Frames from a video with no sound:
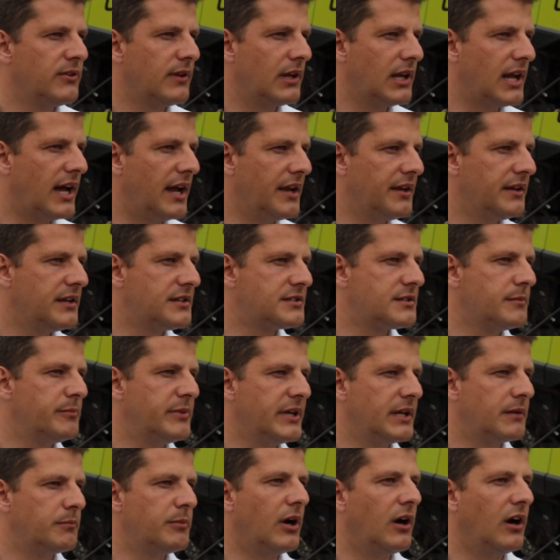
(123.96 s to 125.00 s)
of the land is a
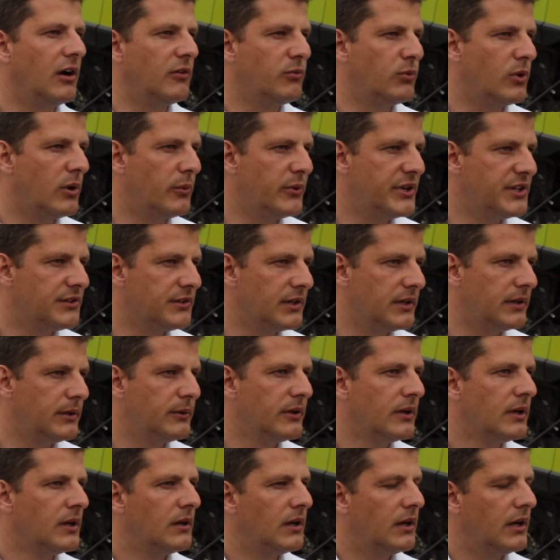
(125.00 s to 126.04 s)
big part of what we
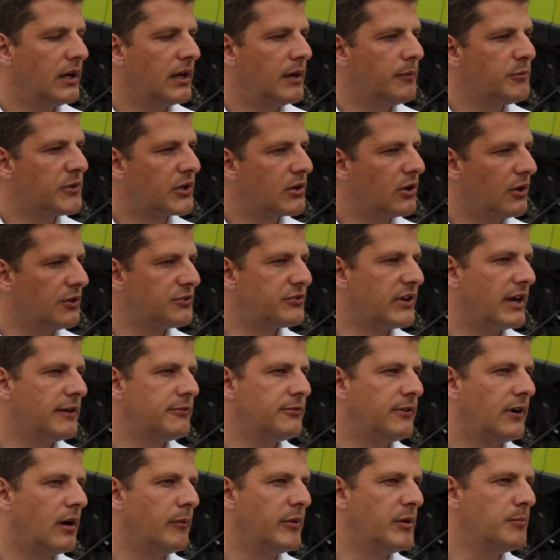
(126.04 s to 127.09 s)
do. The
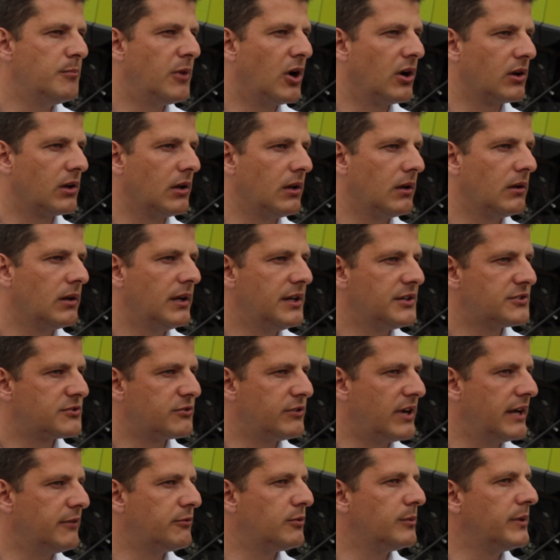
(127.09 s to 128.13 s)
contract farming model is
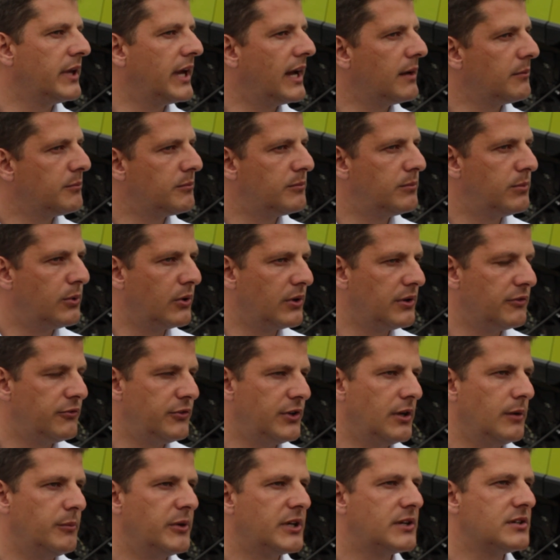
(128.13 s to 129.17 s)
great from that point of
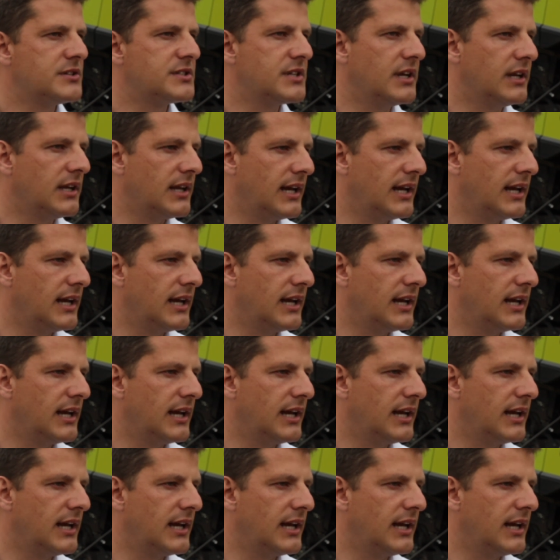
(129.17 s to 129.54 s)
view because it